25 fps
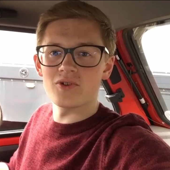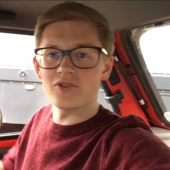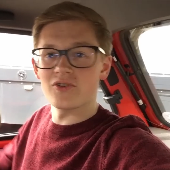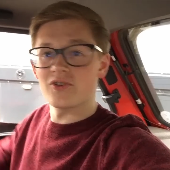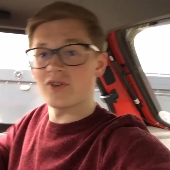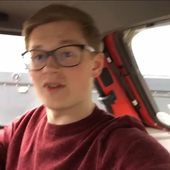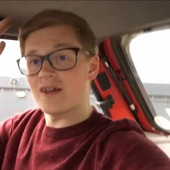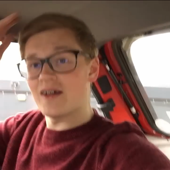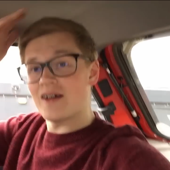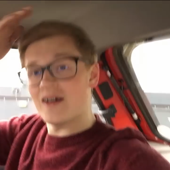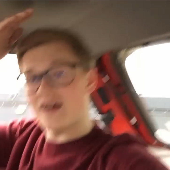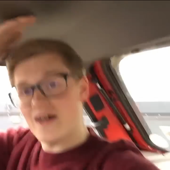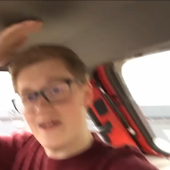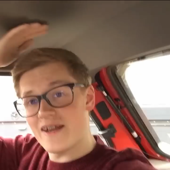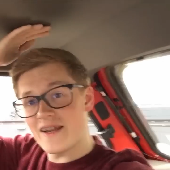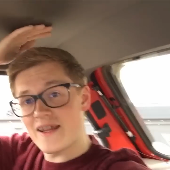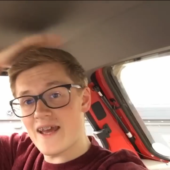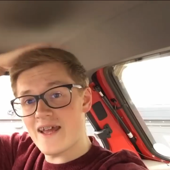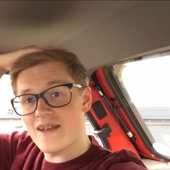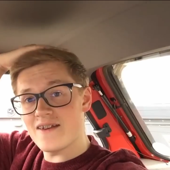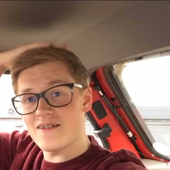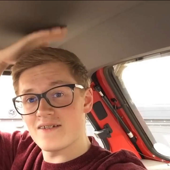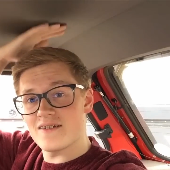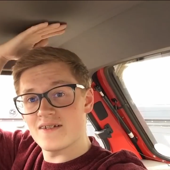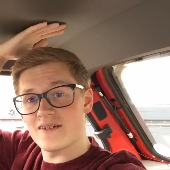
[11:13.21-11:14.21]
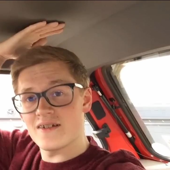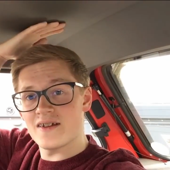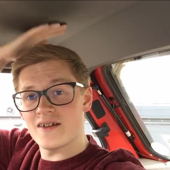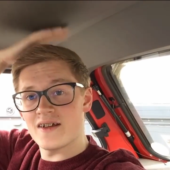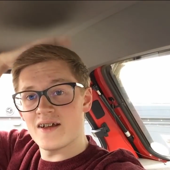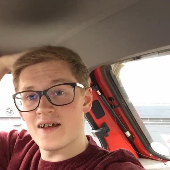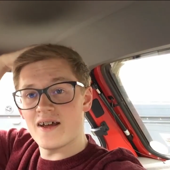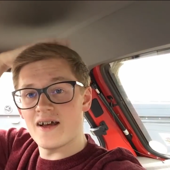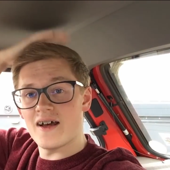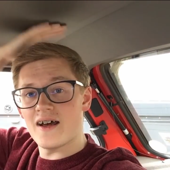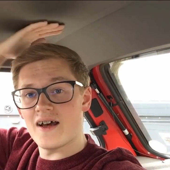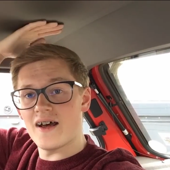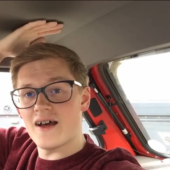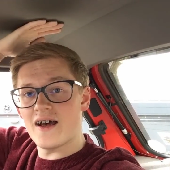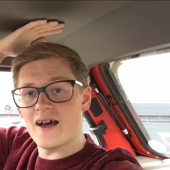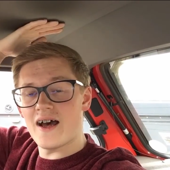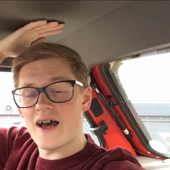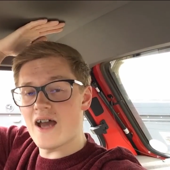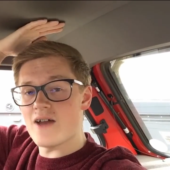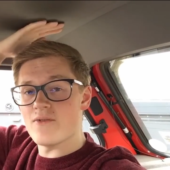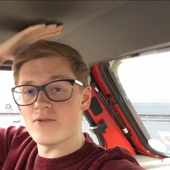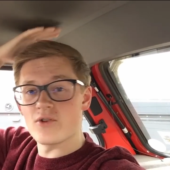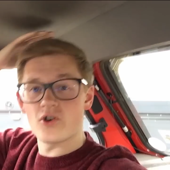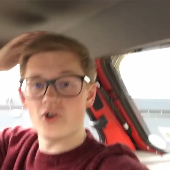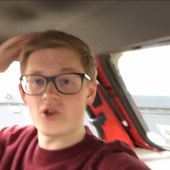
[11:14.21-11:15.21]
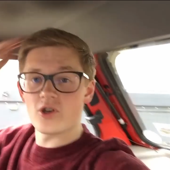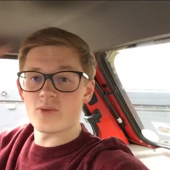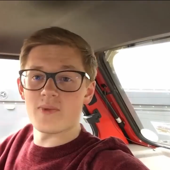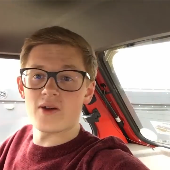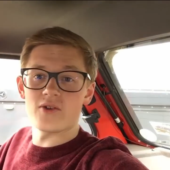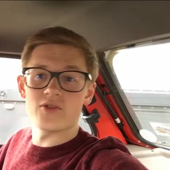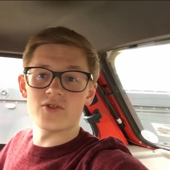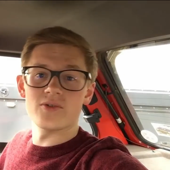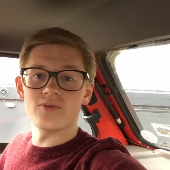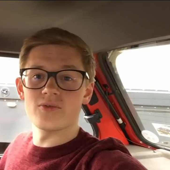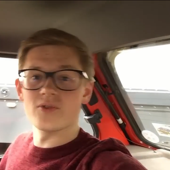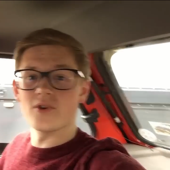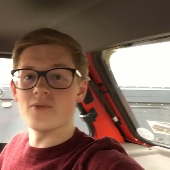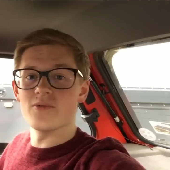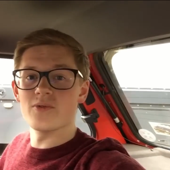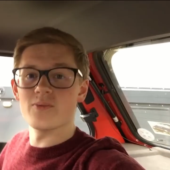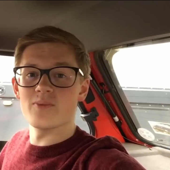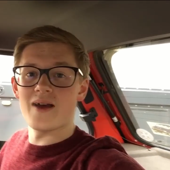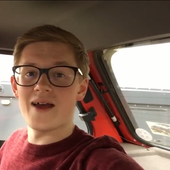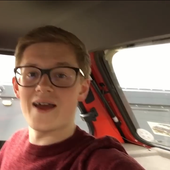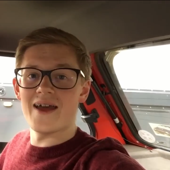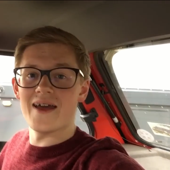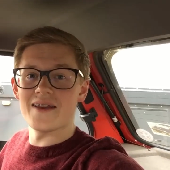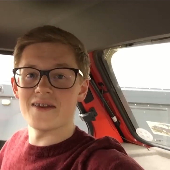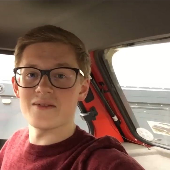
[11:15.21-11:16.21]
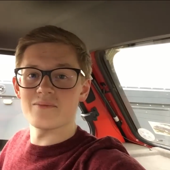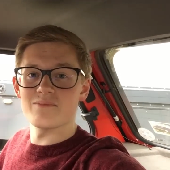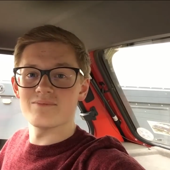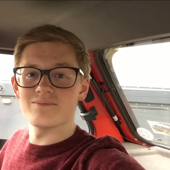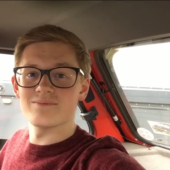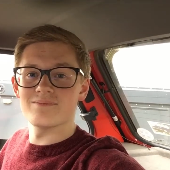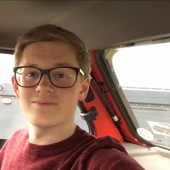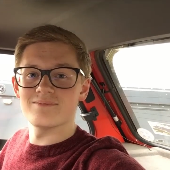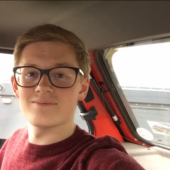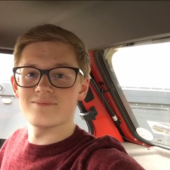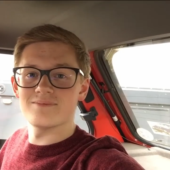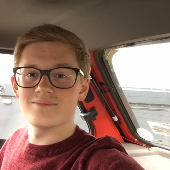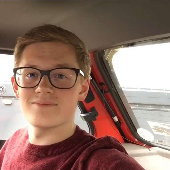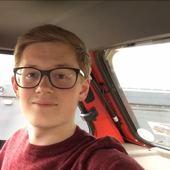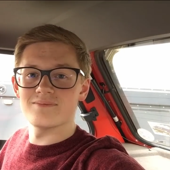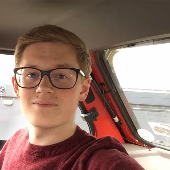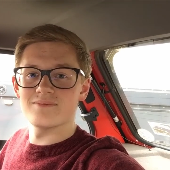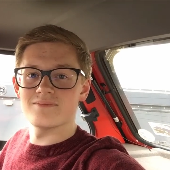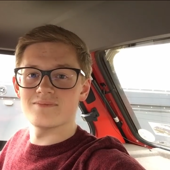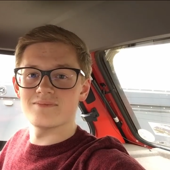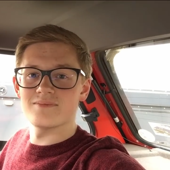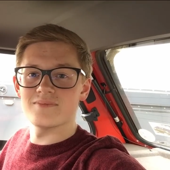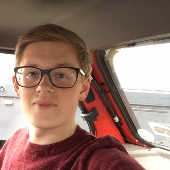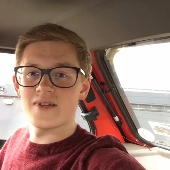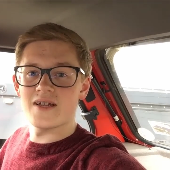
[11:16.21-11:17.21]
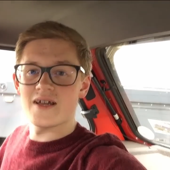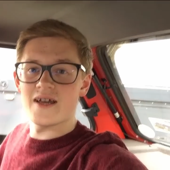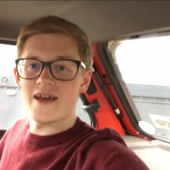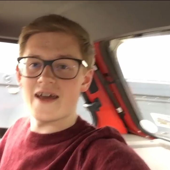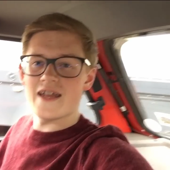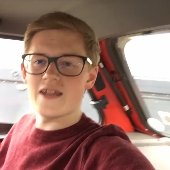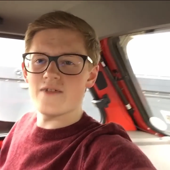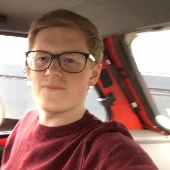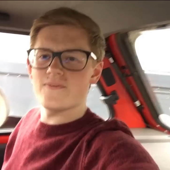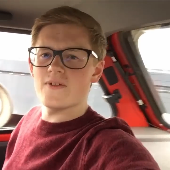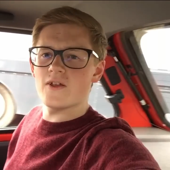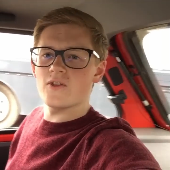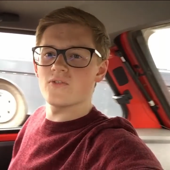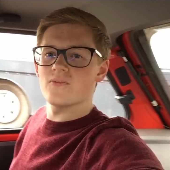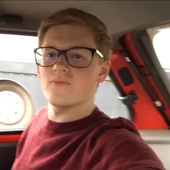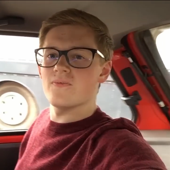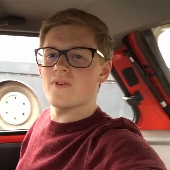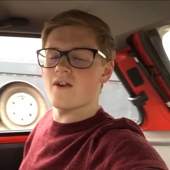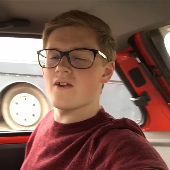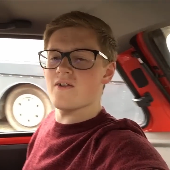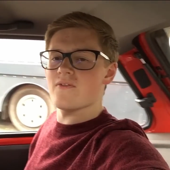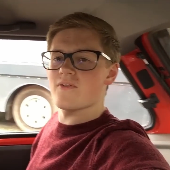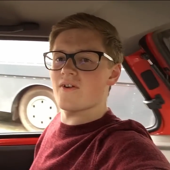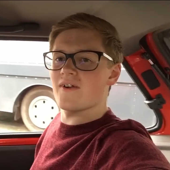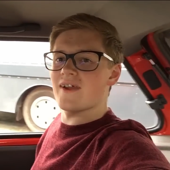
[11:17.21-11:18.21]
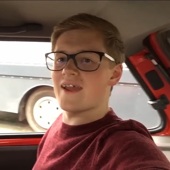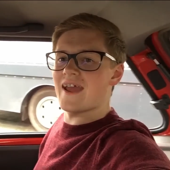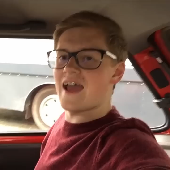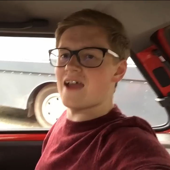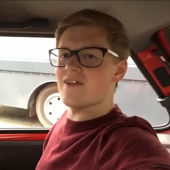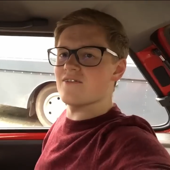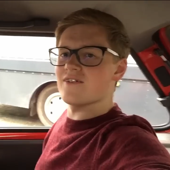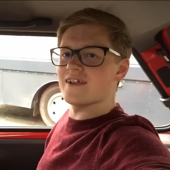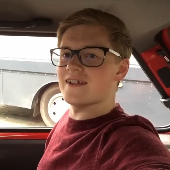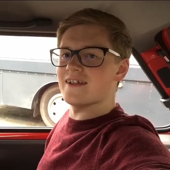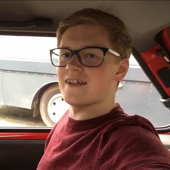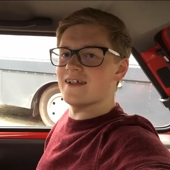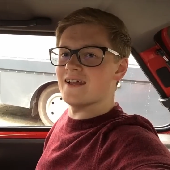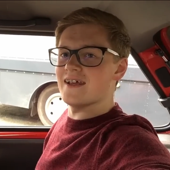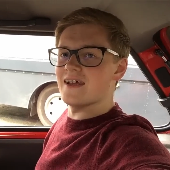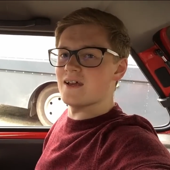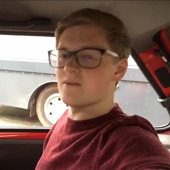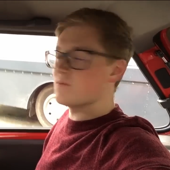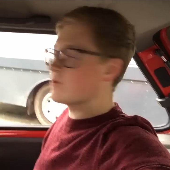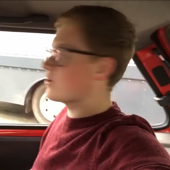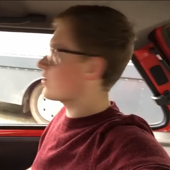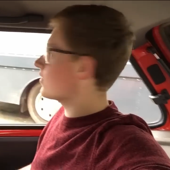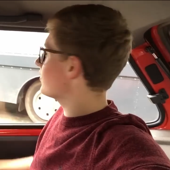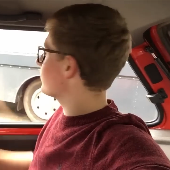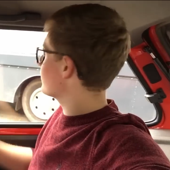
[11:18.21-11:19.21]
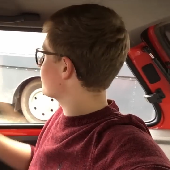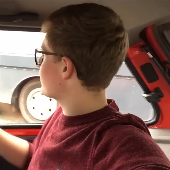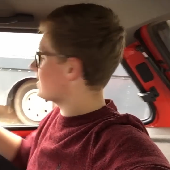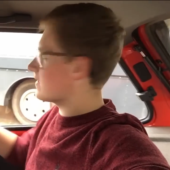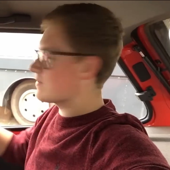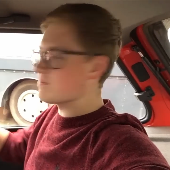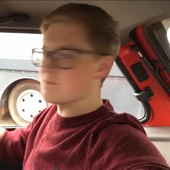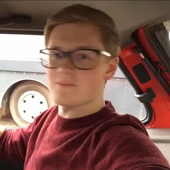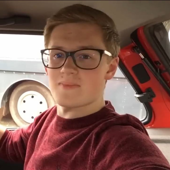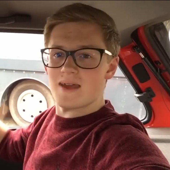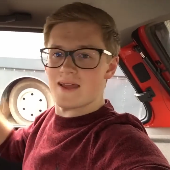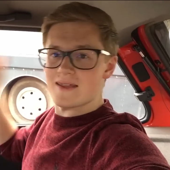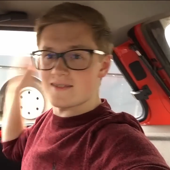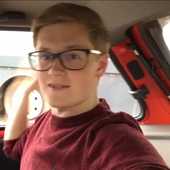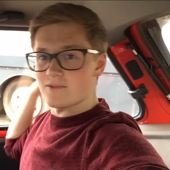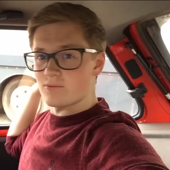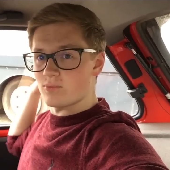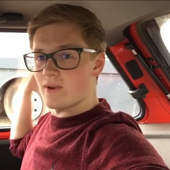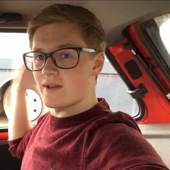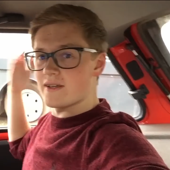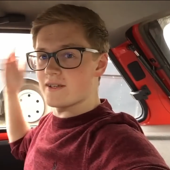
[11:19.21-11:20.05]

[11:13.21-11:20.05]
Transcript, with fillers: ones. And again, I have a good amount of room for my head. And it feels very, very airy in here because of these massive